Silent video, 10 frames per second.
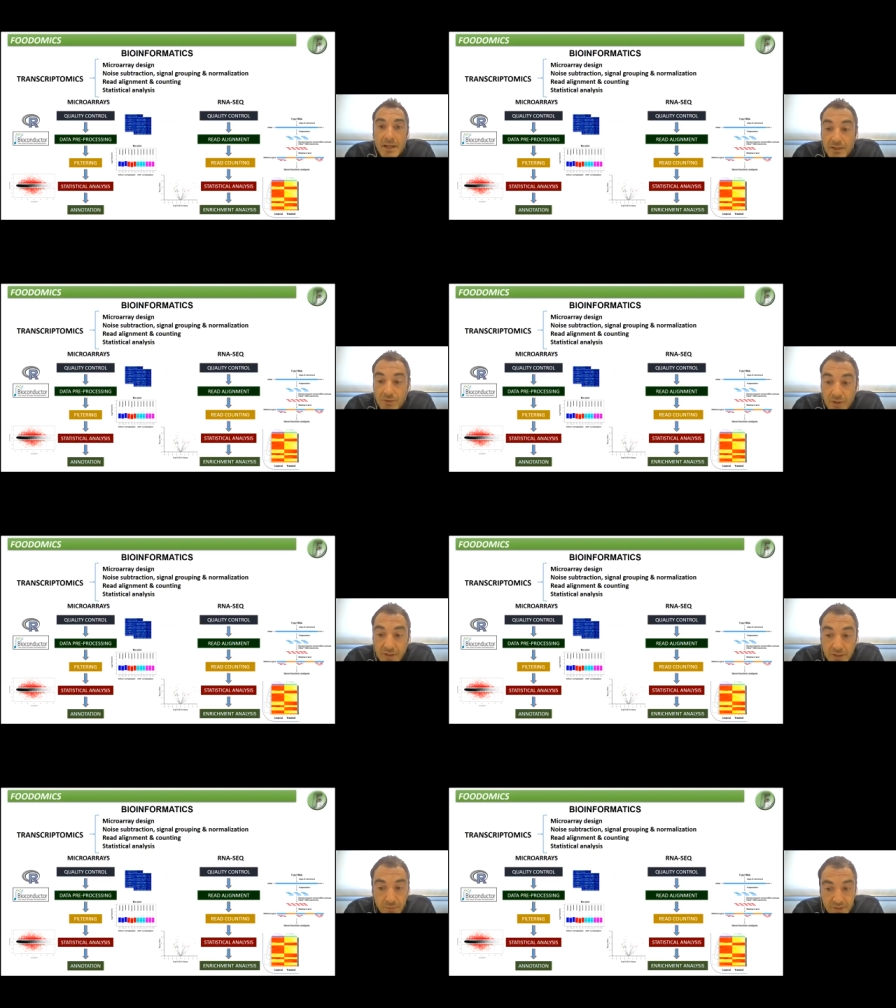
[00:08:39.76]
Uh,
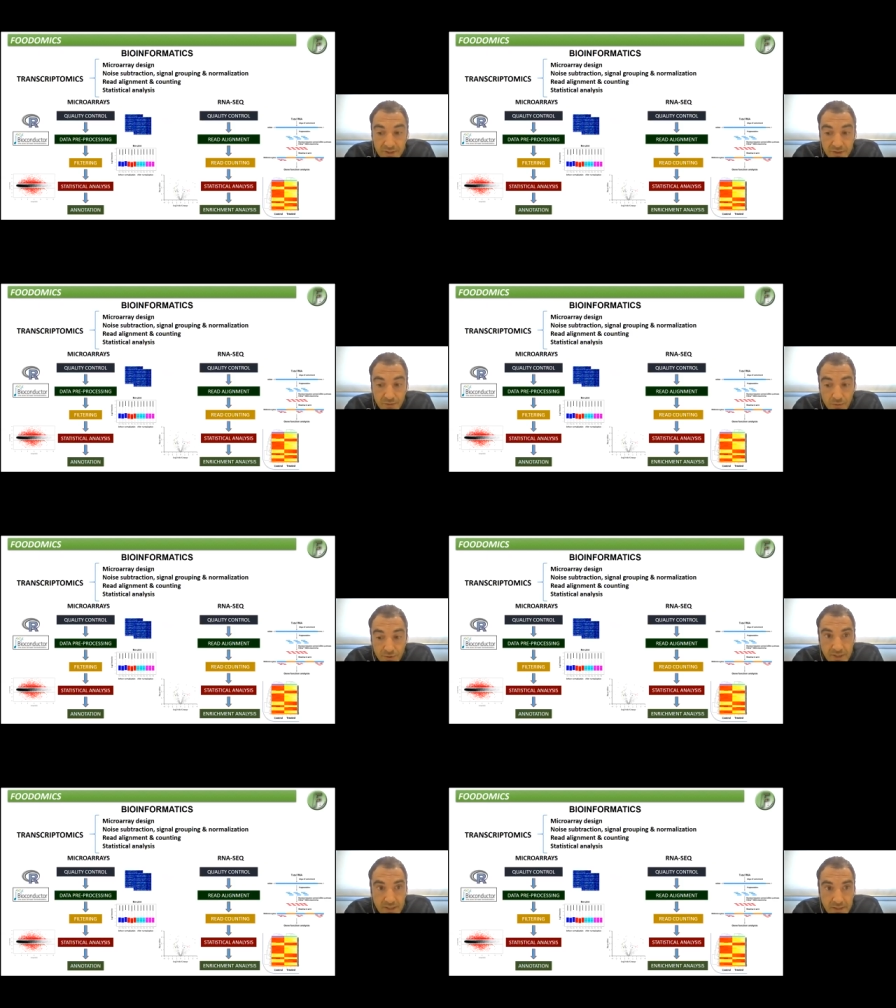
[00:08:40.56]
together with these
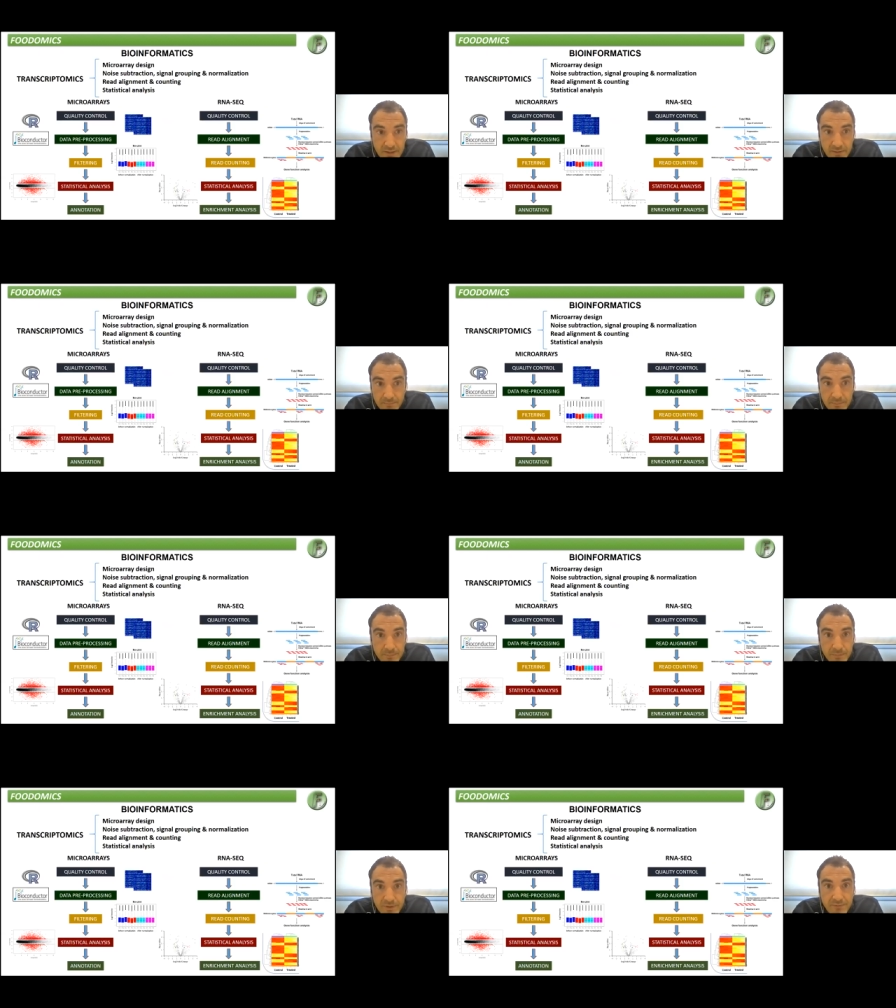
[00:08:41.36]
tools, the
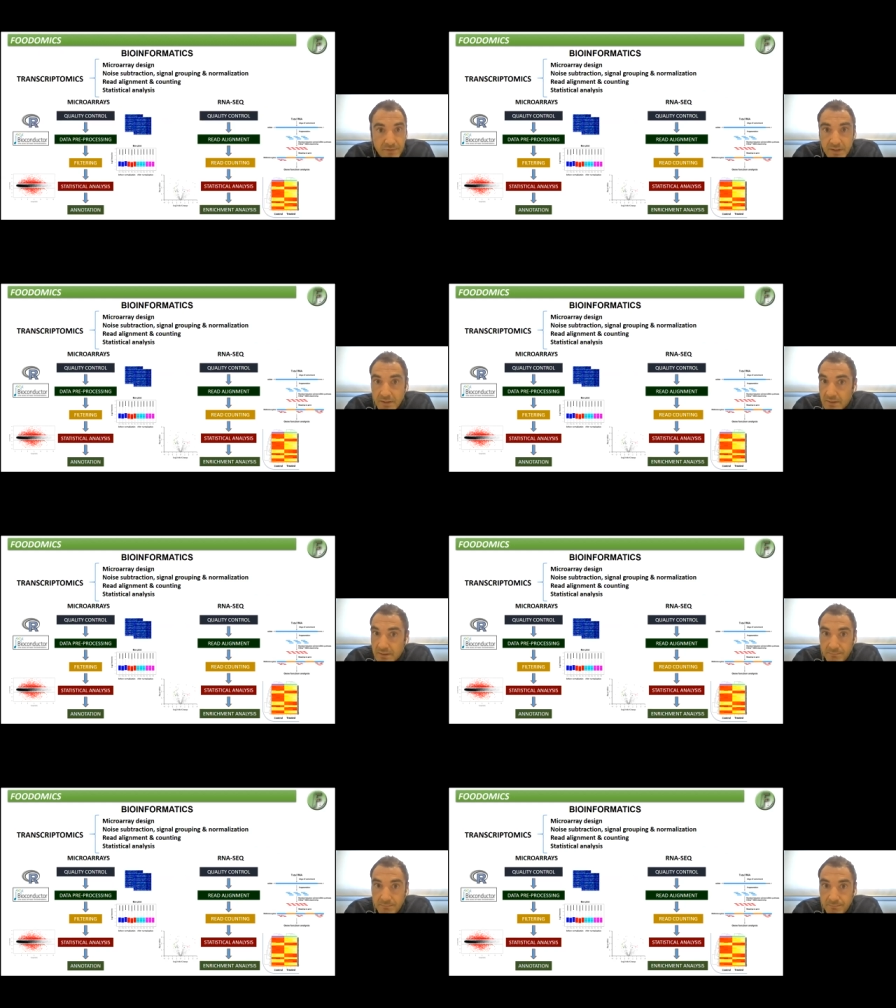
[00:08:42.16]
mm,
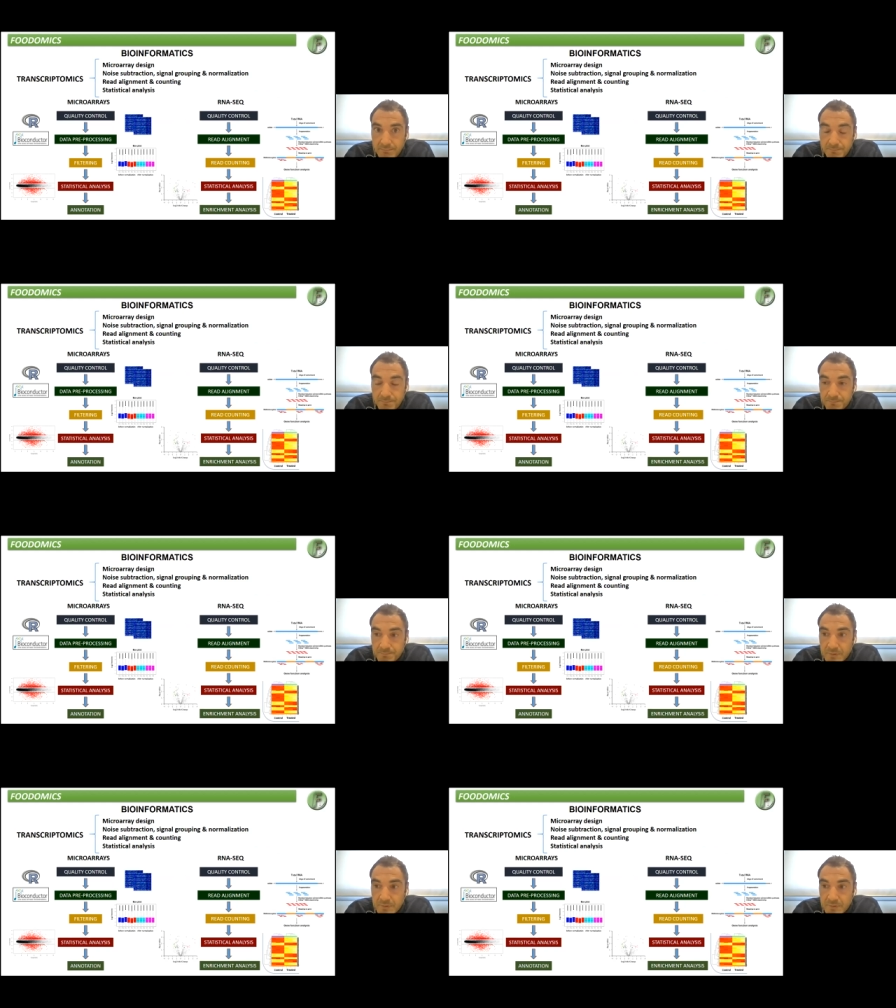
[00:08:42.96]
different mm,